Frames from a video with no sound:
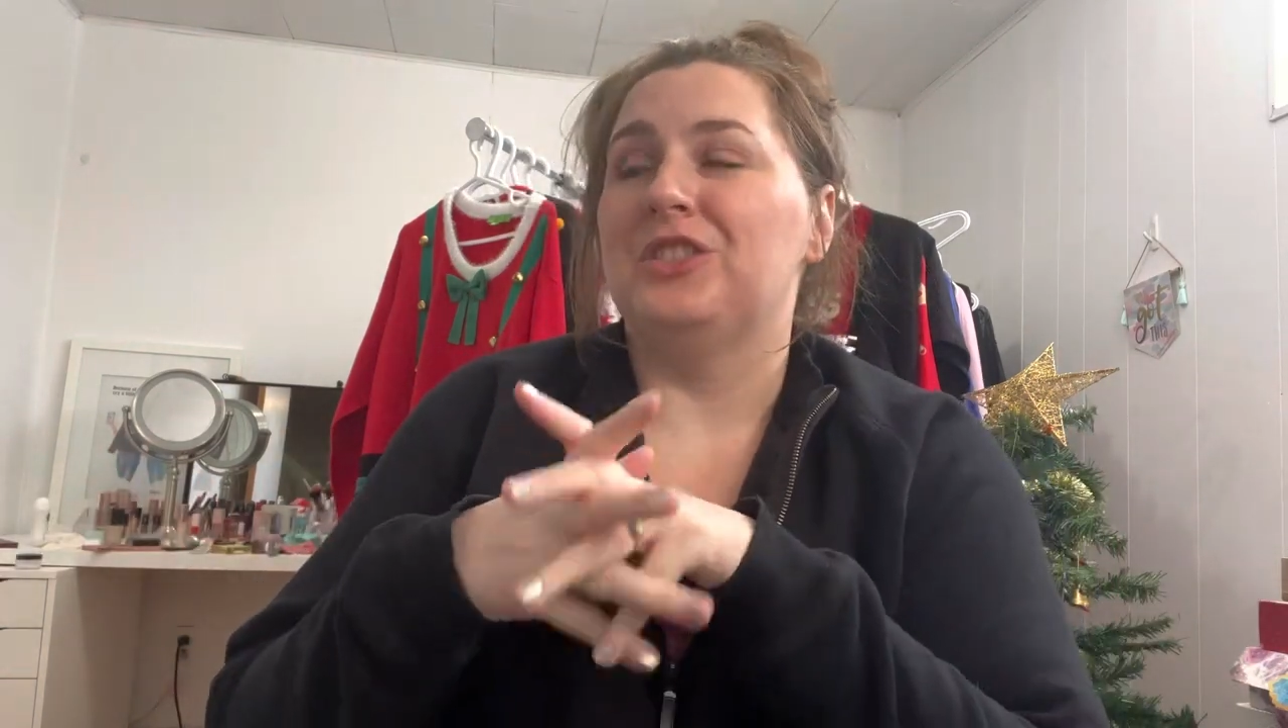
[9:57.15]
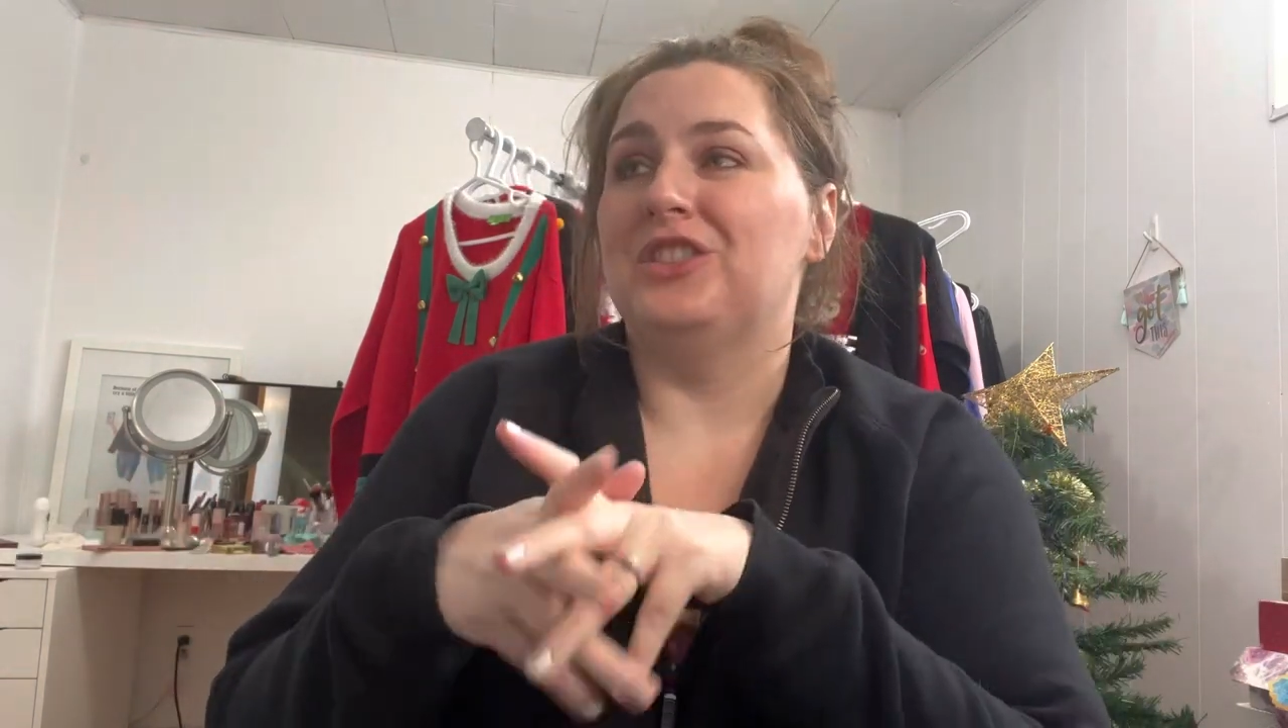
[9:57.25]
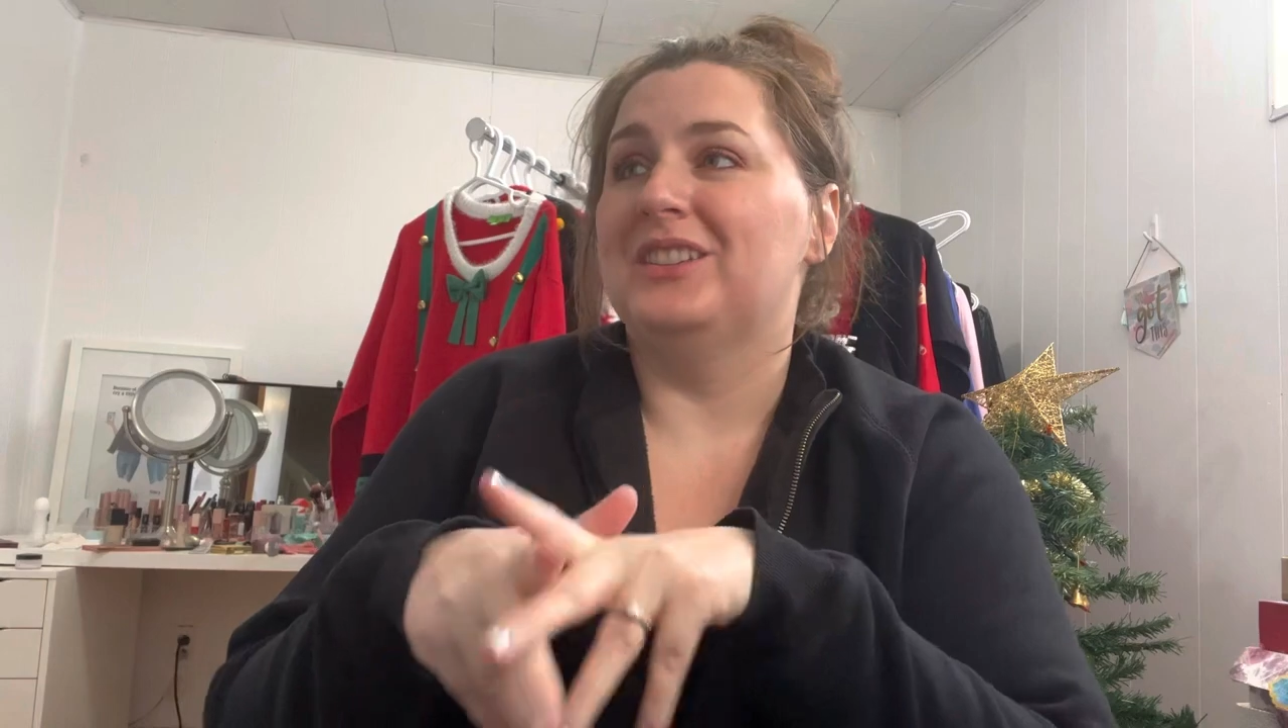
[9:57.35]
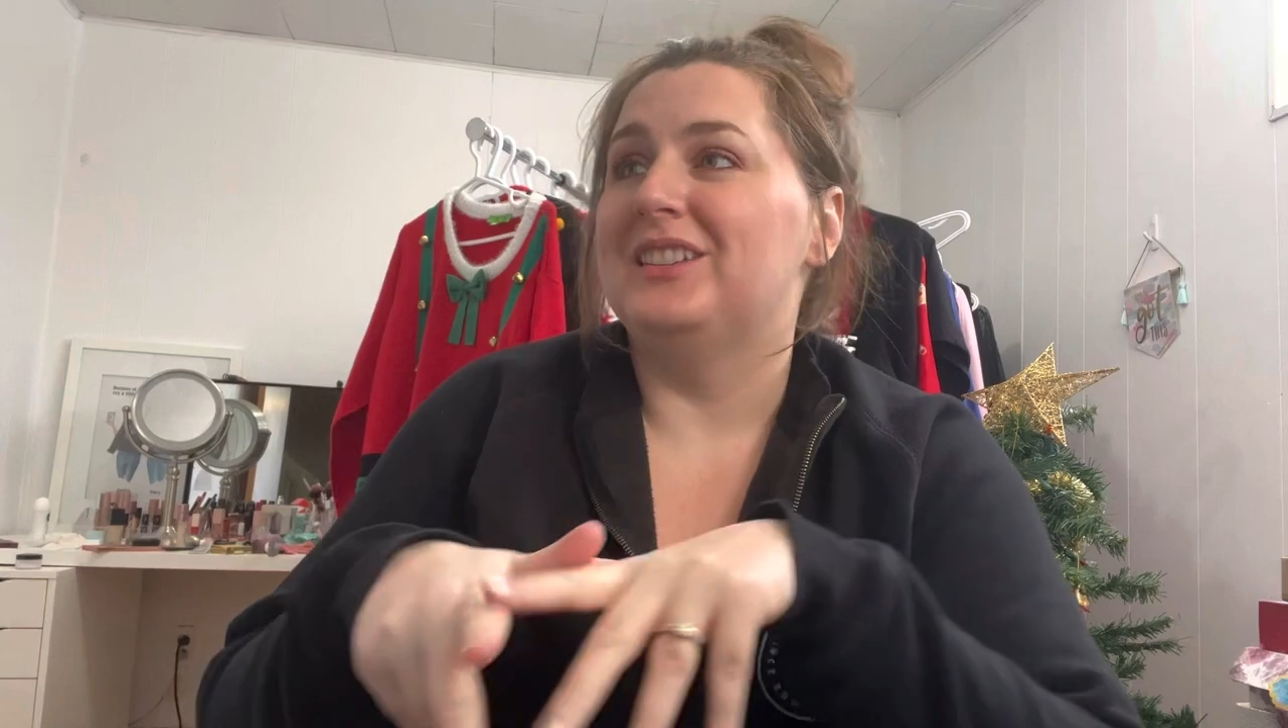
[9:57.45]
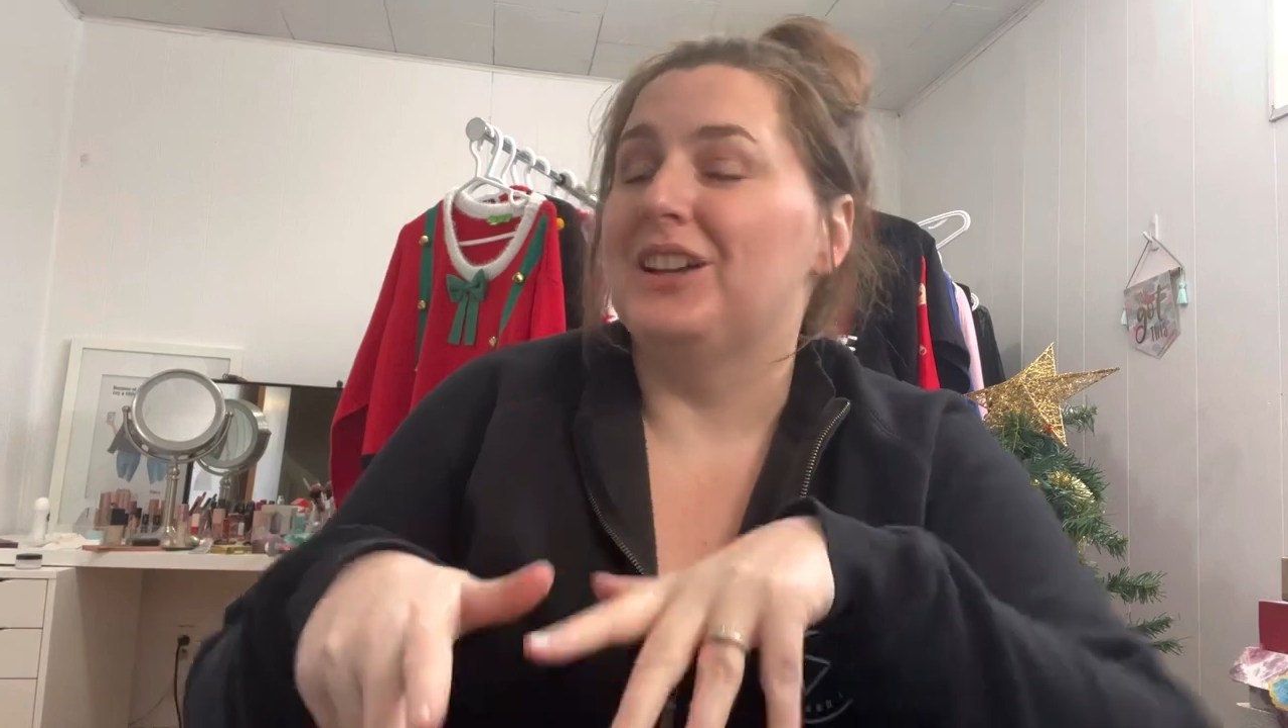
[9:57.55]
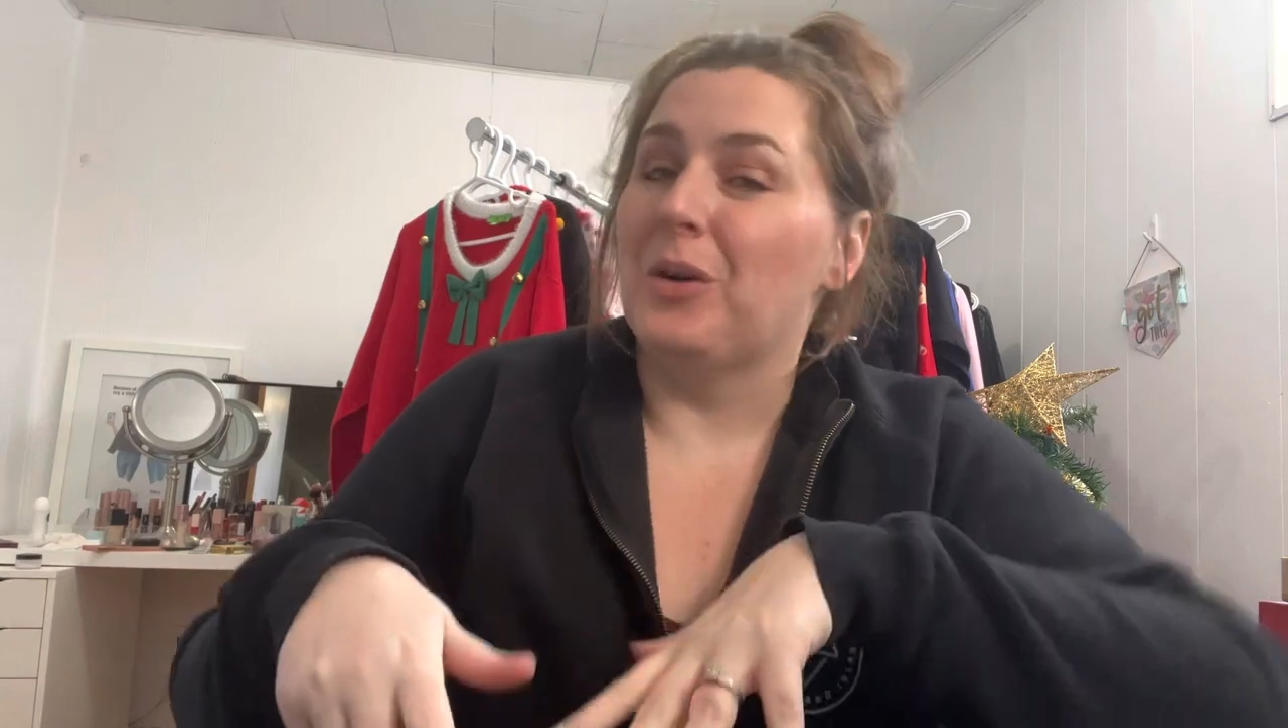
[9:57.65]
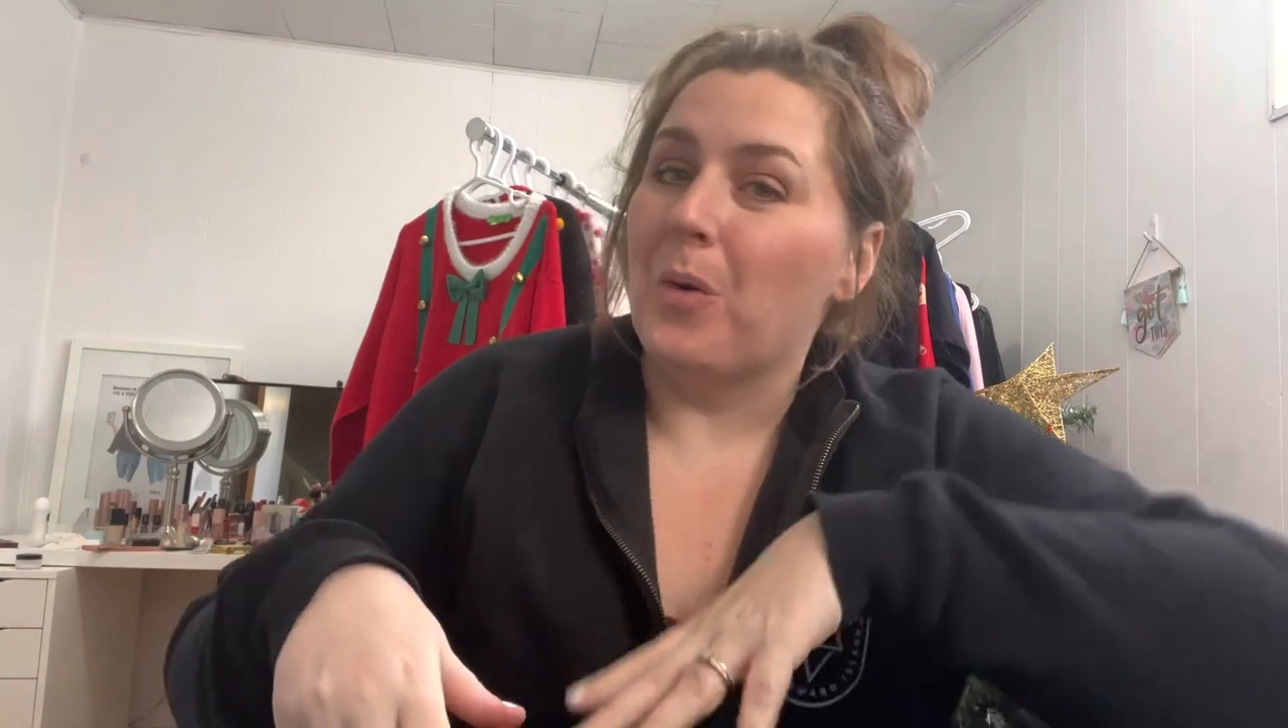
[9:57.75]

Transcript: just did a